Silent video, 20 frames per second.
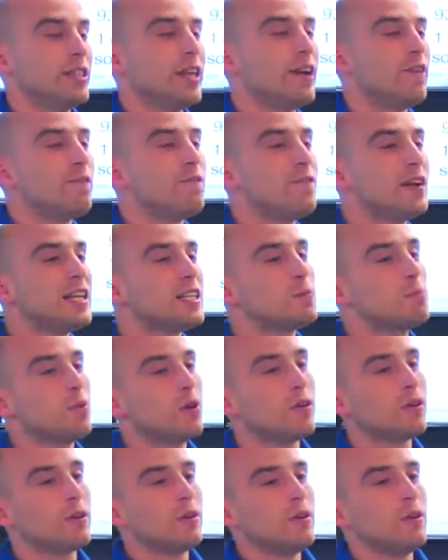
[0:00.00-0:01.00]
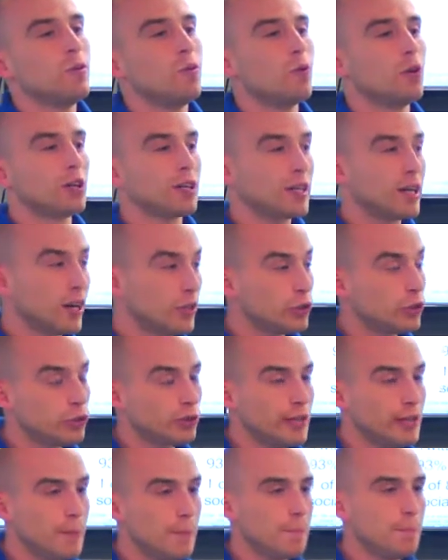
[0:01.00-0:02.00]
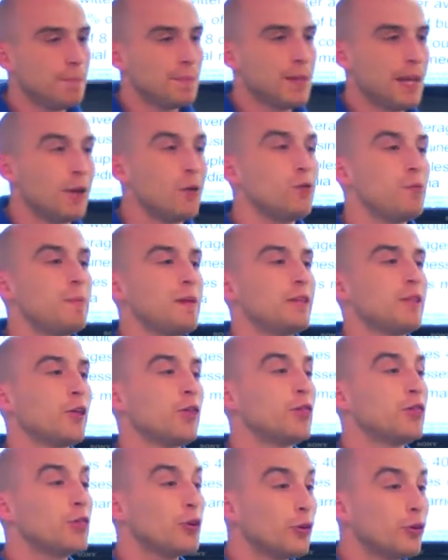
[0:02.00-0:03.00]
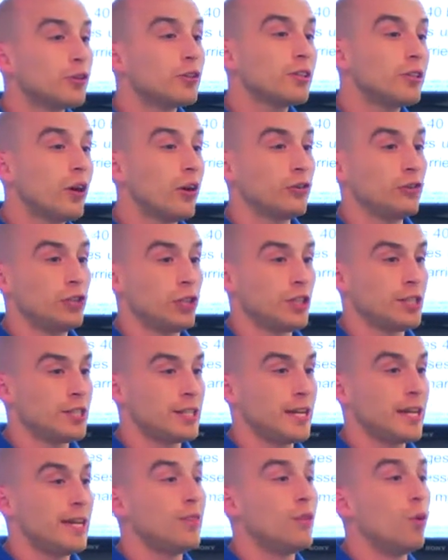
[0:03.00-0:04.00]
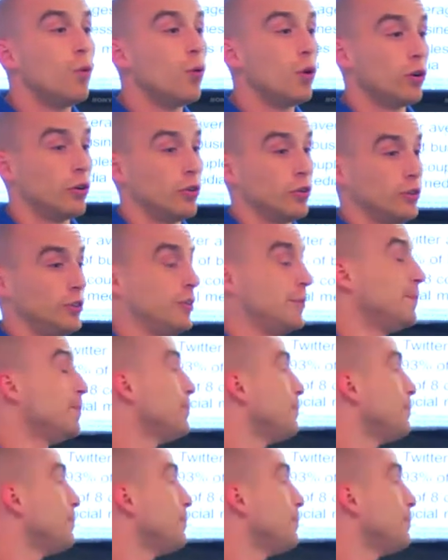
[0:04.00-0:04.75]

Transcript: that if Facebook were a country, it would be the third largest in the world.